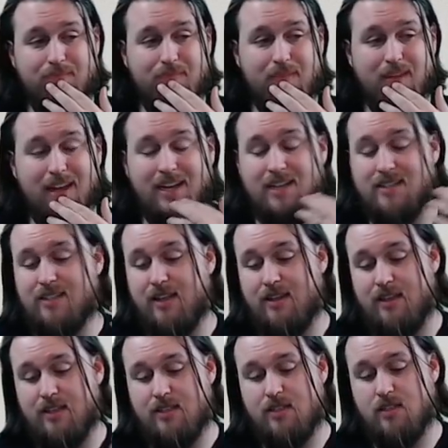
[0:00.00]
like I
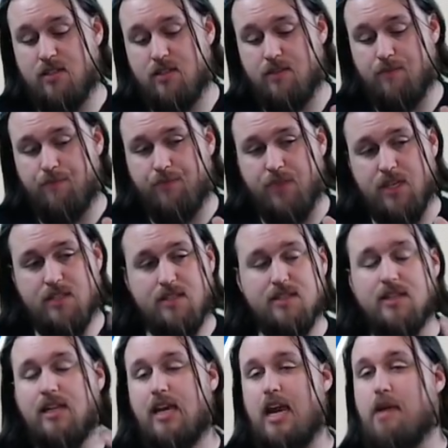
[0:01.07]
said, this is this
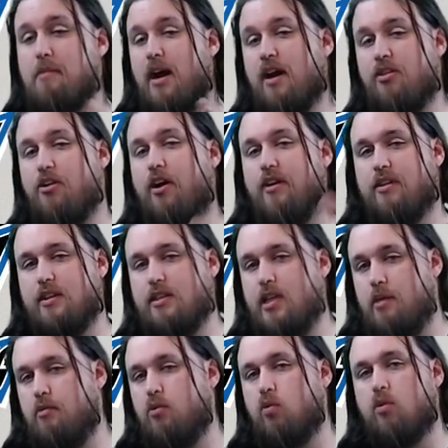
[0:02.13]
is the game I thought the
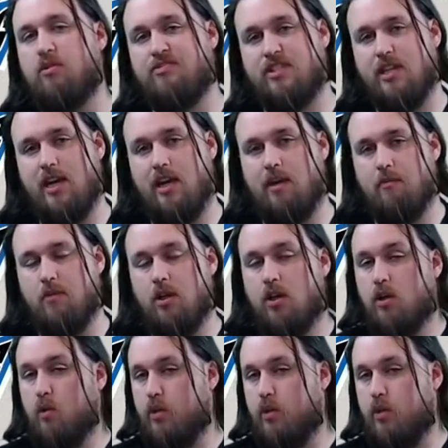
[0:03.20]
Timberwolves game